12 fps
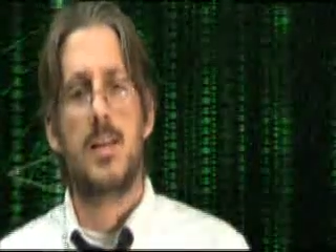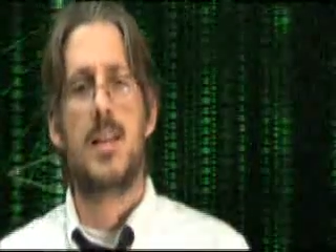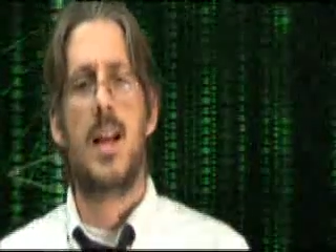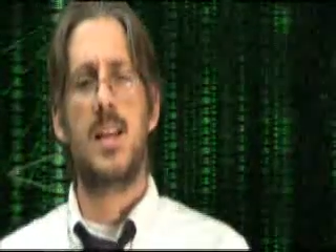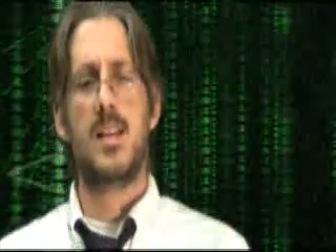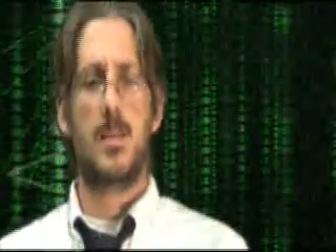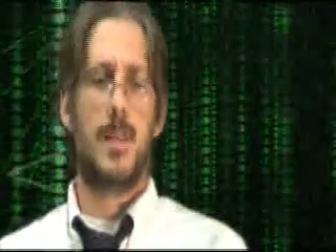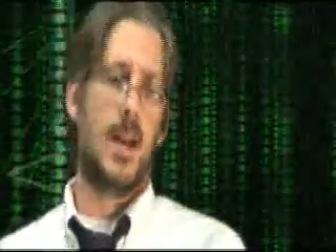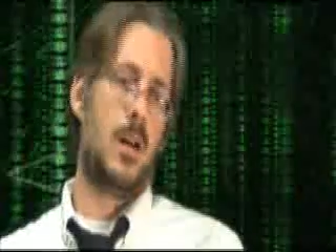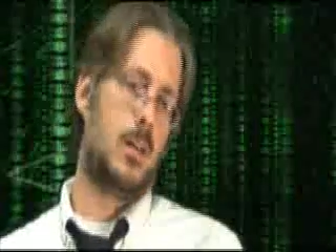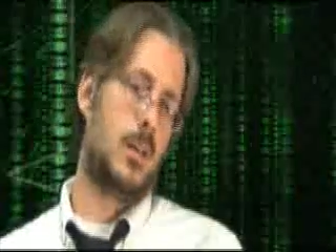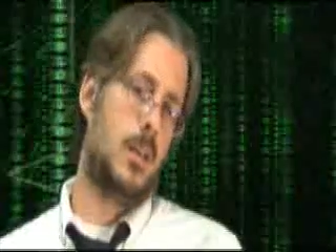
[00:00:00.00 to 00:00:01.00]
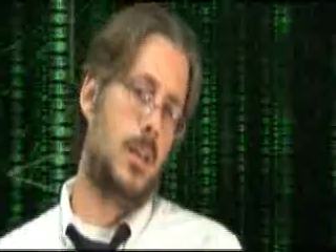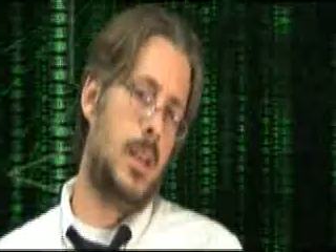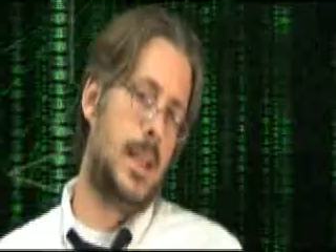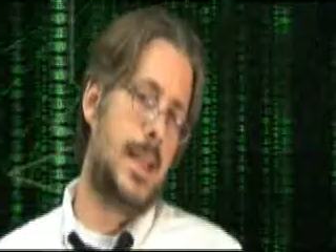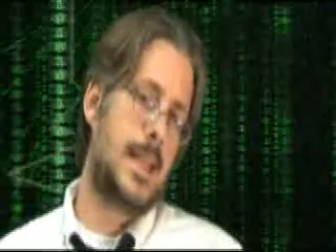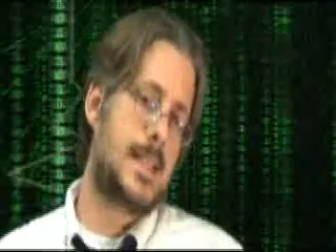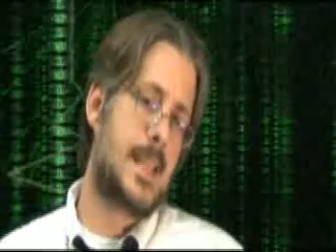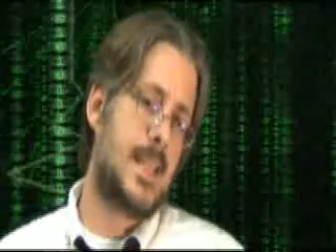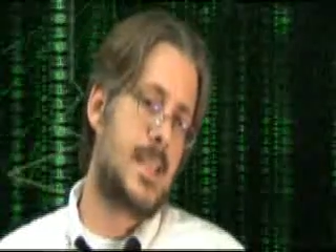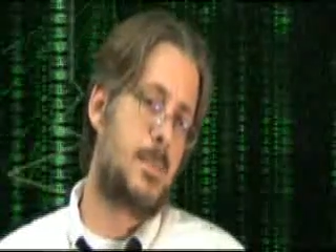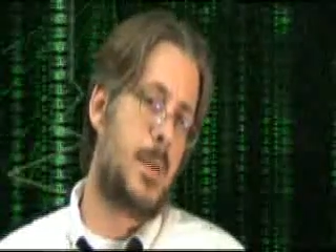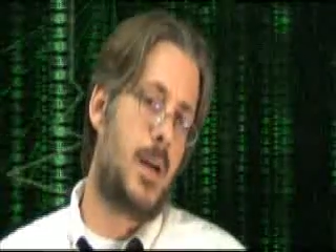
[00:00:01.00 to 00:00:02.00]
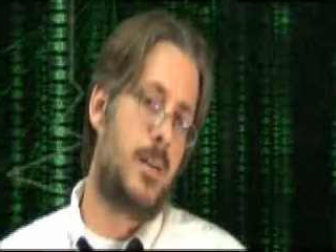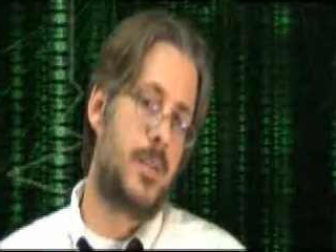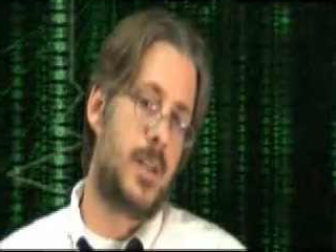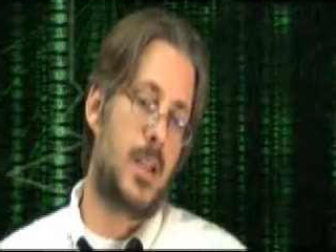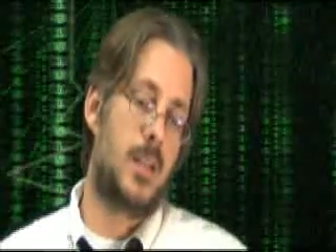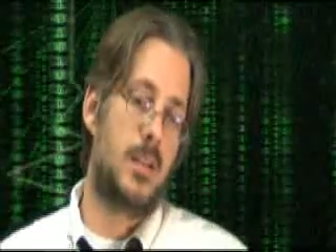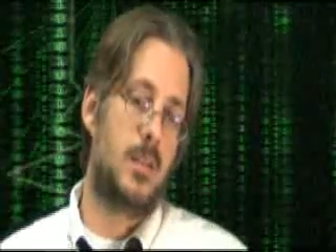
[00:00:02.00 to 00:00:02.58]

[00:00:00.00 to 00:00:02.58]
Tell us about Linux Against Poverty.